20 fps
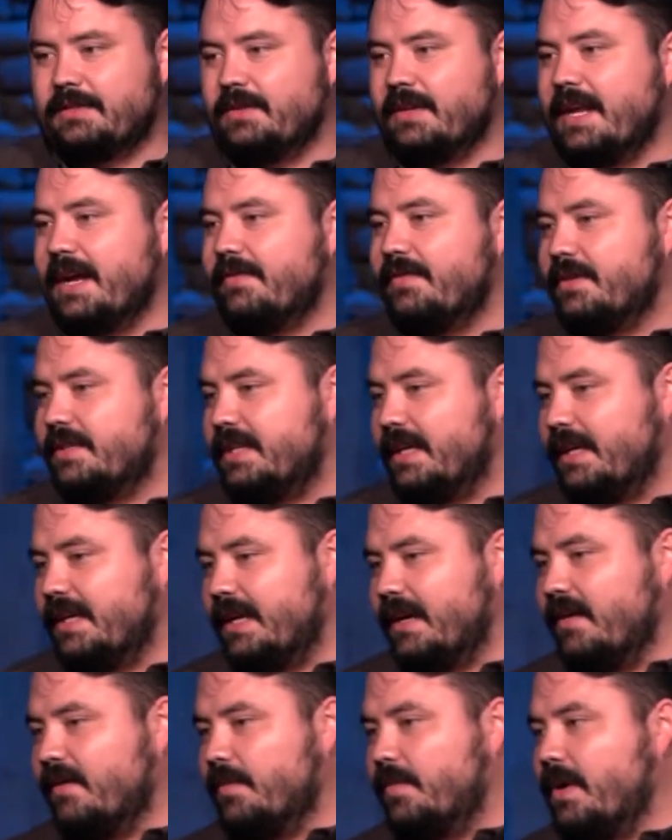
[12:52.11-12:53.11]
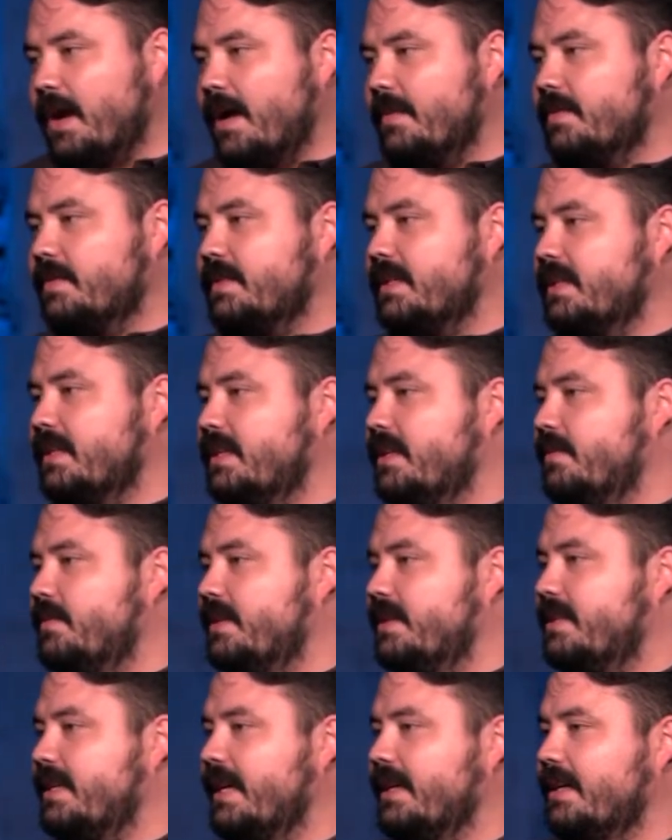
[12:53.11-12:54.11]
You never take care of problems that need to
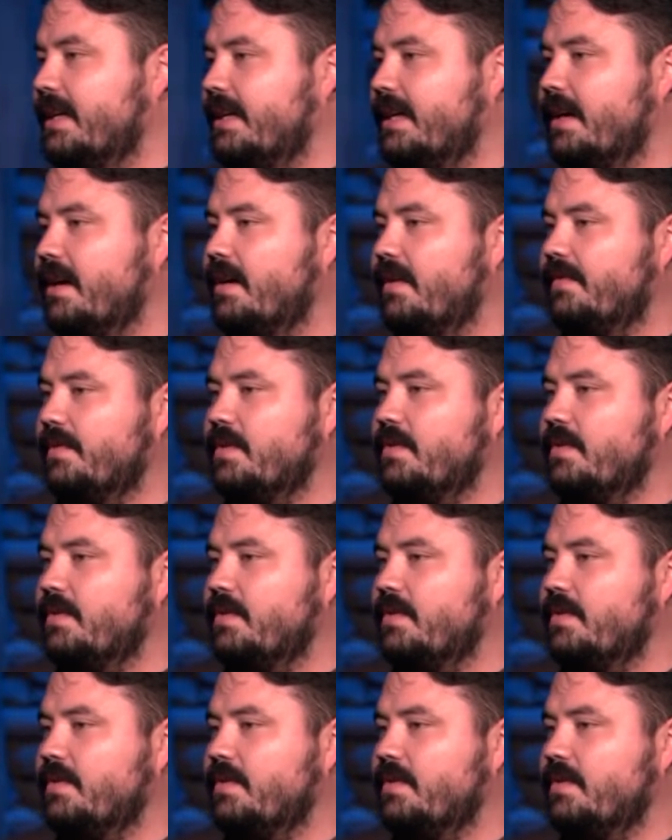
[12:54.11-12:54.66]
be taken care of.